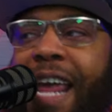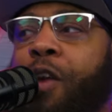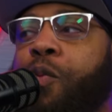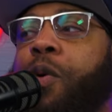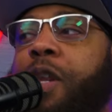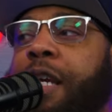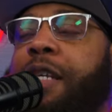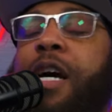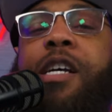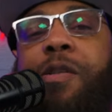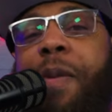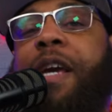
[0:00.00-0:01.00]
and it really
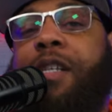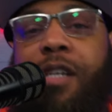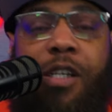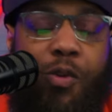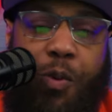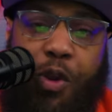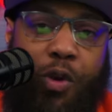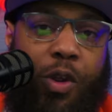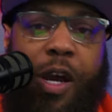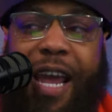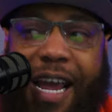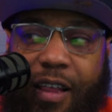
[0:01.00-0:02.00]
does make sense when you
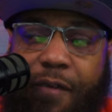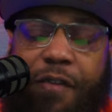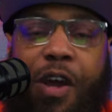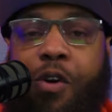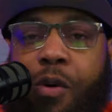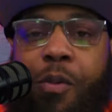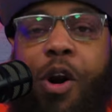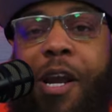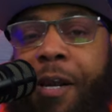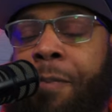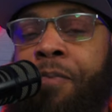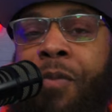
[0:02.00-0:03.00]
look at the veteran
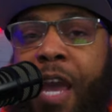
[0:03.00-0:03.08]
market